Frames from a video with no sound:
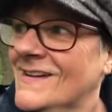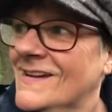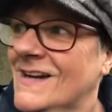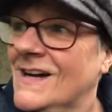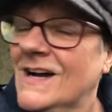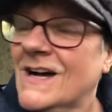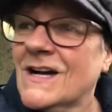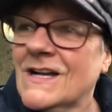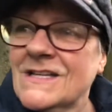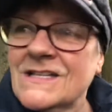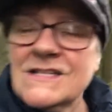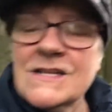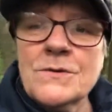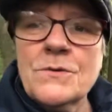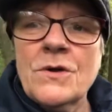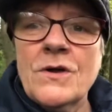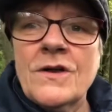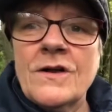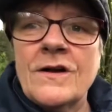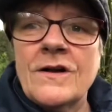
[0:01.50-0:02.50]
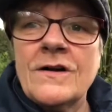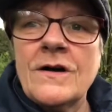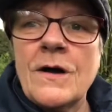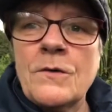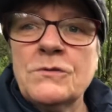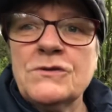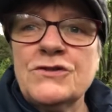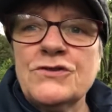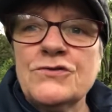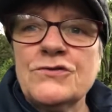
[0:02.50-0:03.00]
Hi, so I
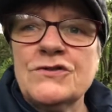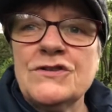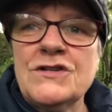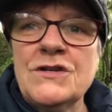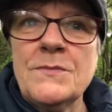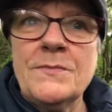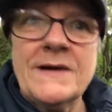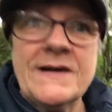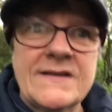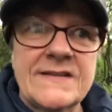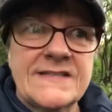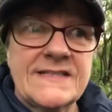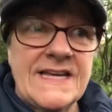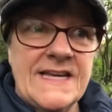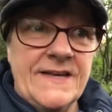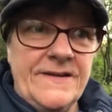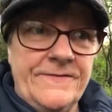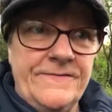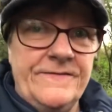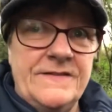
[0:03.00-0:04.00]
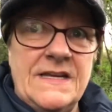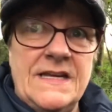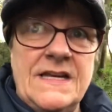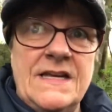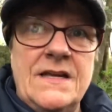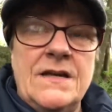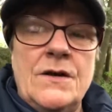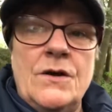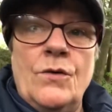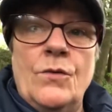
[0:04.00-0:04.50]
want to talk to you about
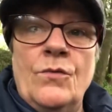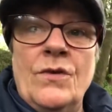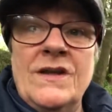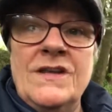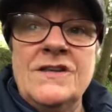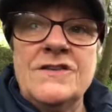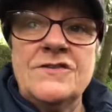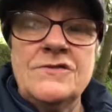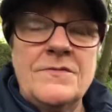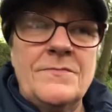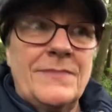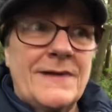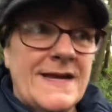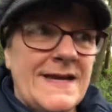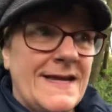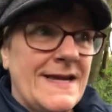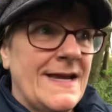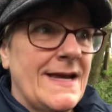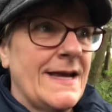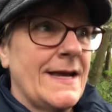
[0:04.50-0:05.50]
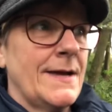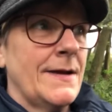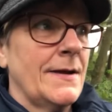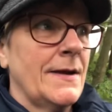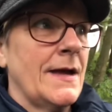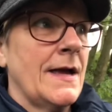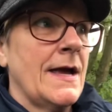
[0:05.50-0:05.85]
safety when you're doing plein air